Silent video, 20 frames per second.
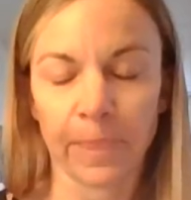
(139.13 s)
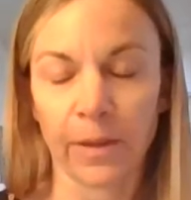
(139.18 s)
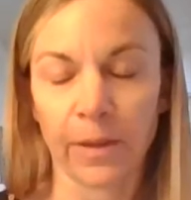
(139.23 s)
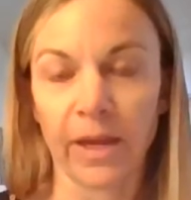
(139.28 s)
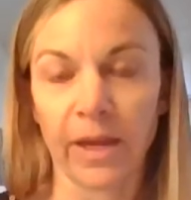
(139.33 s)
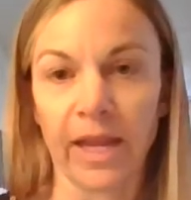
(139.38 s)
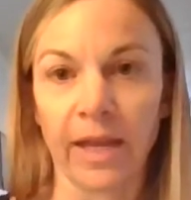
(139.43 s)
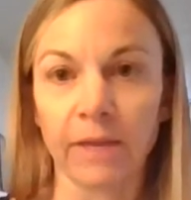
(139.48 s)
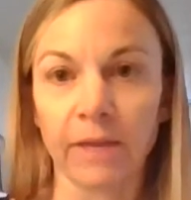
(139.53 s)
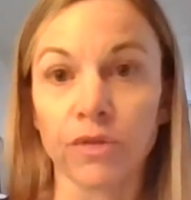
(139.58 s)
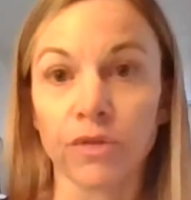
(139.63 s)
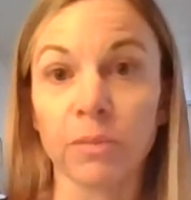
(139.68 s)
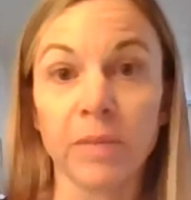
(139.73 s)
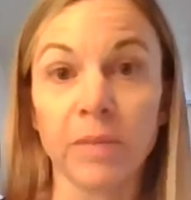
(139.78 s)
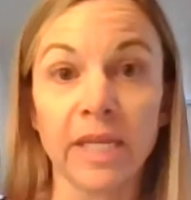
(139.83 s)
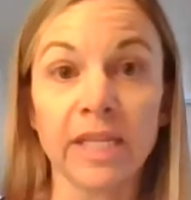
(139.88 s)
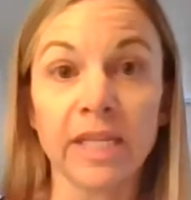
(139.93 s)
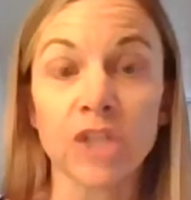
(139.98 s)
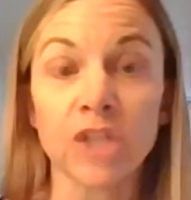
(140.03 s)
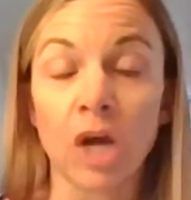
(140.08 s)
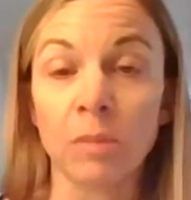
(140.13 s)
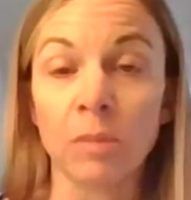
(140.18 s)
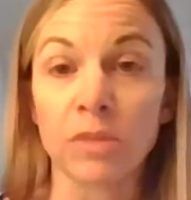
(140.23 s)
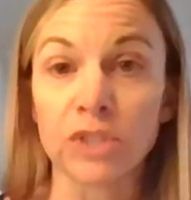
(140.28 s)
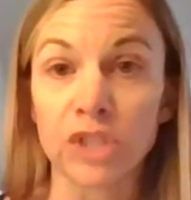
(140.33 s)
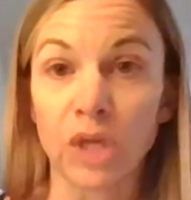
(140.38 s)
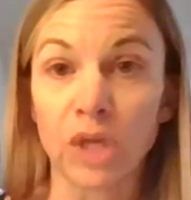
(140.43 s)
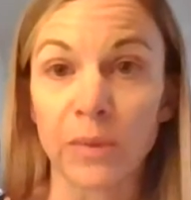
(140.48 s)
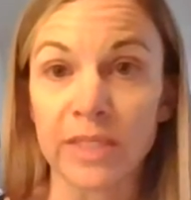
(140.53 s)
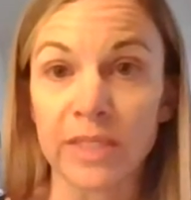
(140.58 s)
Okay, for me, it's
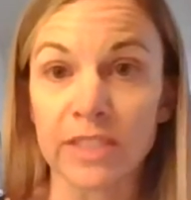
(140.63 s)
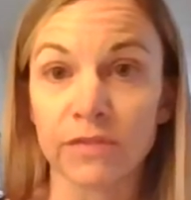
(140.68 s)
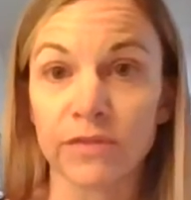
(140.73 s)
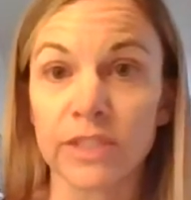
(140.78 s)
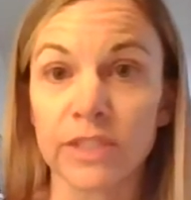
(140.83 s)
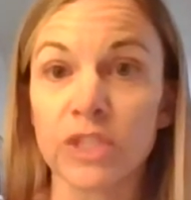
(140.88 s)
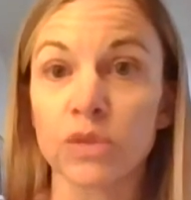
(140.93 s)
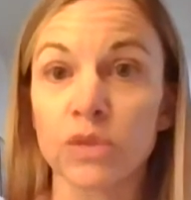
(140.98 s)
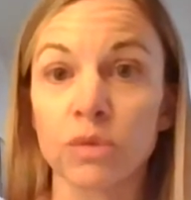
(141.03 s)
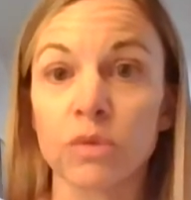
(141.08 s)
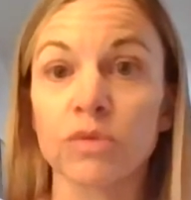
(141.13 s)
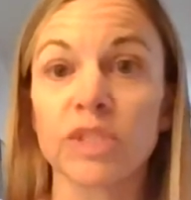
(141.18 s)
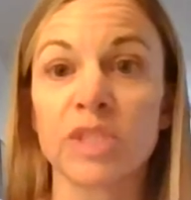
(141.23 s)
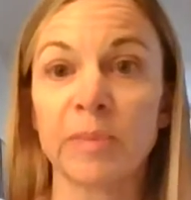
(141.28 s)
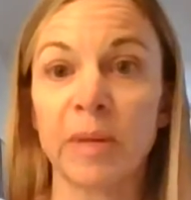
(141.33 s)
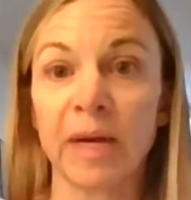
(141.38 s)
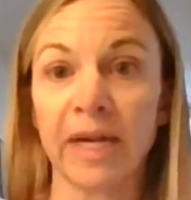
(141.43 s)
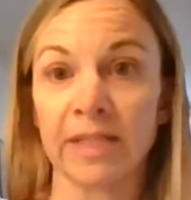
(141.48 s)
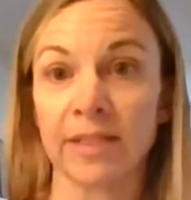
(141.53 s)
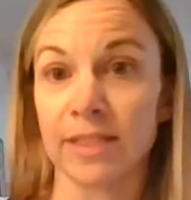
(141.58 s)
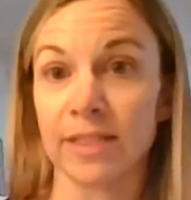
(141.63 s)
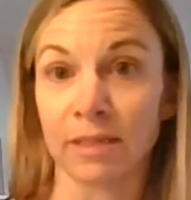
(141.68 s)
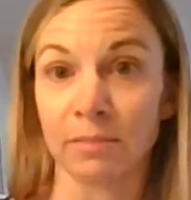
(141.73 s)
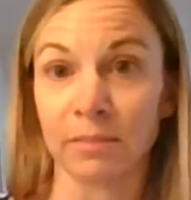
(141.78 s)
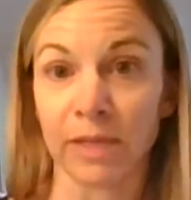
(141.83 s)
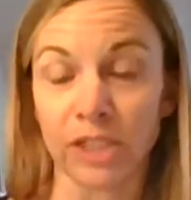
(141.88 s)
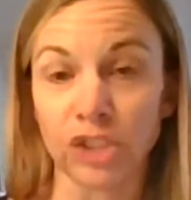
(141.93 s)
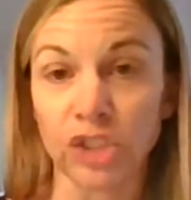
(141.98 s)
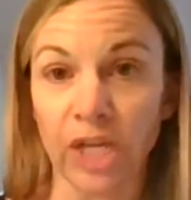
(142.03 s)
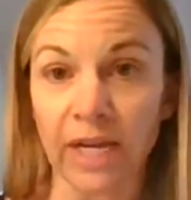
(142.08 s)
almost always a visceral response
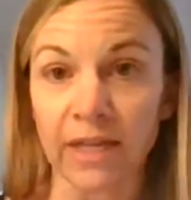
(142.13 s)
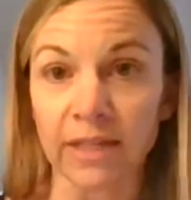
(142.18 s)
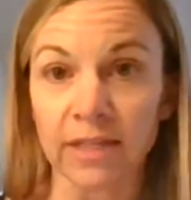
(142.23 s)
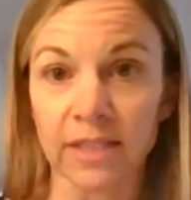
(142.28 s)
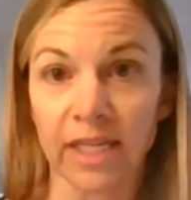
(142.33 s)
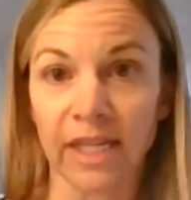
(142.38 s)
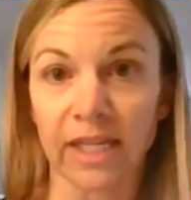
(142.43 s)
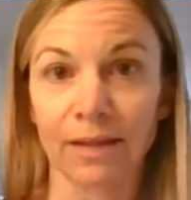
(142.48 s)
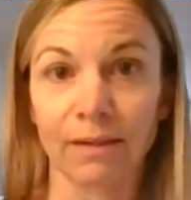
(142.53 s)
in my chest.